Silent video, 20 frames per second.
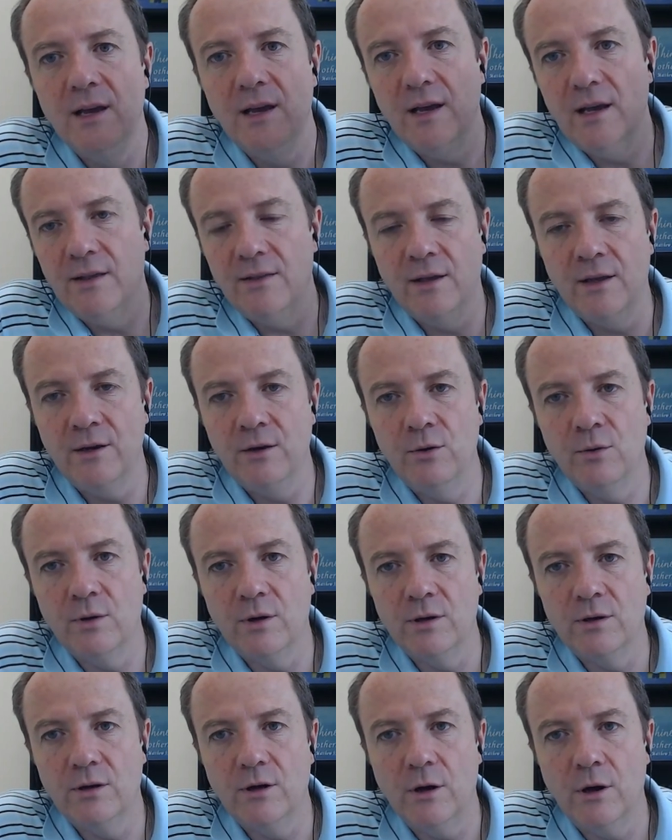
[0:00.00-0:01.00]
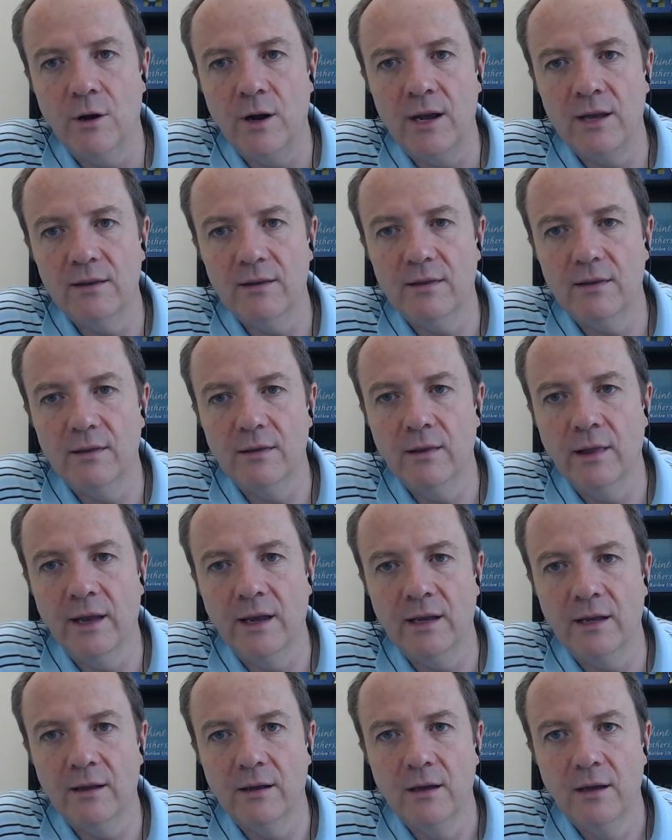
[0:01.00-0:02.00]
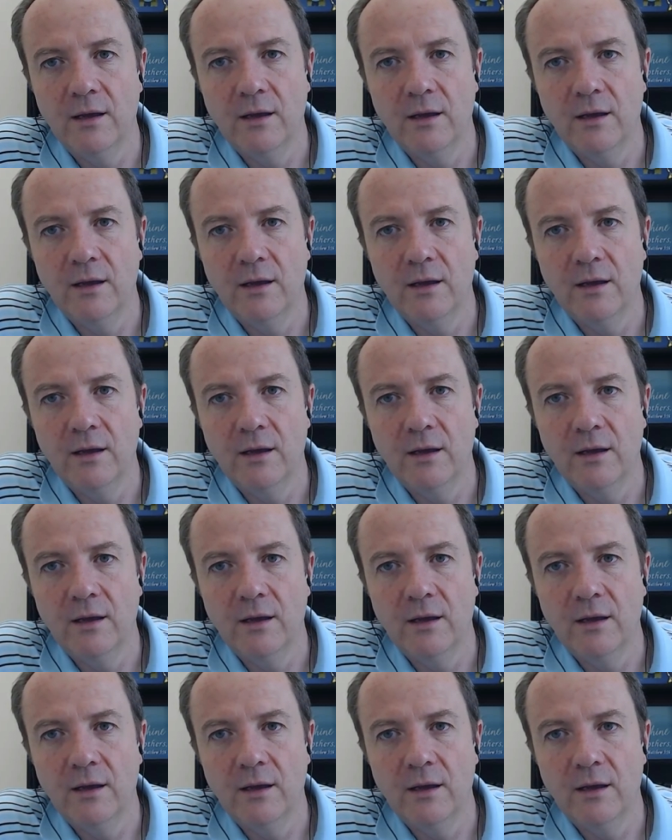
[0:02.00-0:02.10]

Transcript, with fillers: And then you could create like